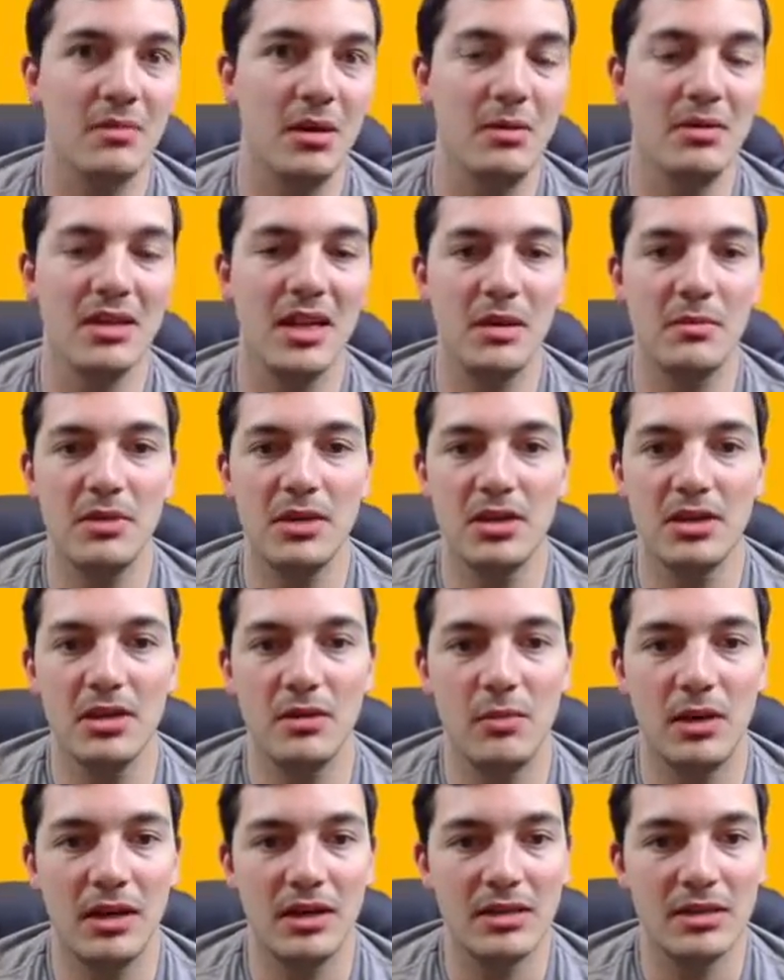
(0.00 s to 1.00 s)
Maybe that'd be a
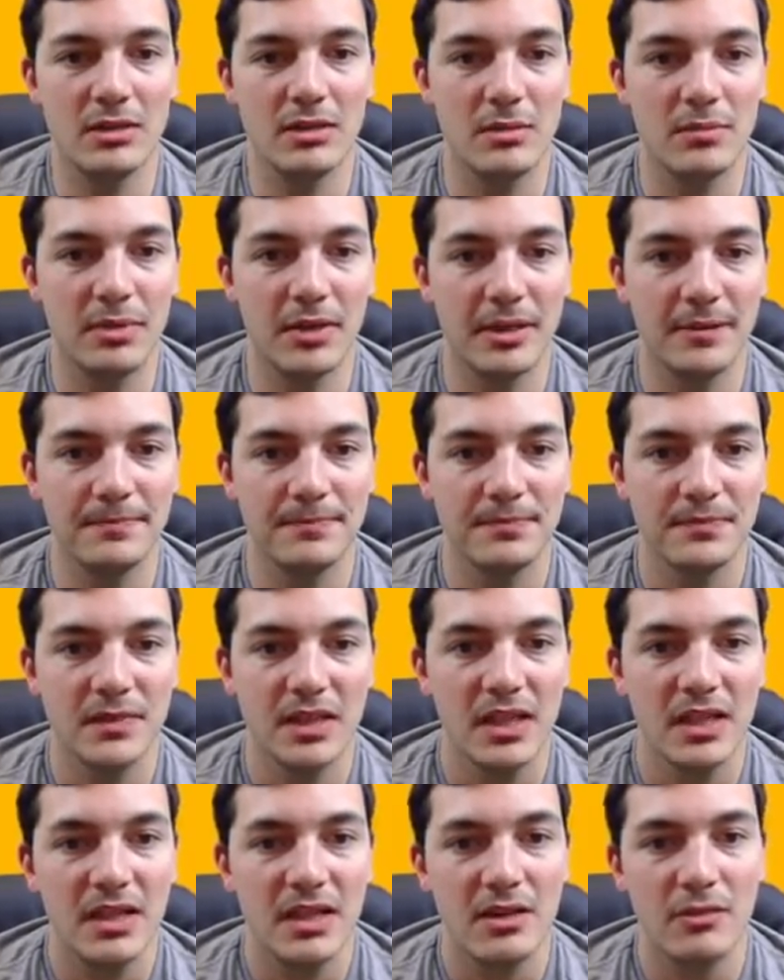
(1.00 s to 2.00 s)
good way to do it, but
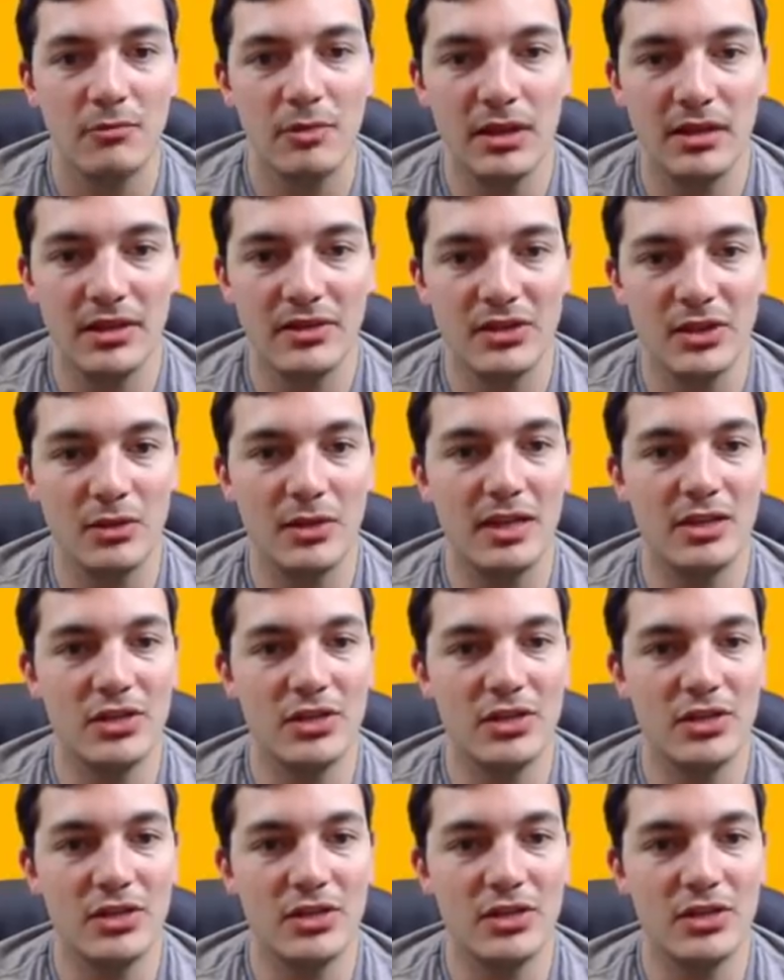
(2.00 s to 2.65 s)
realistically,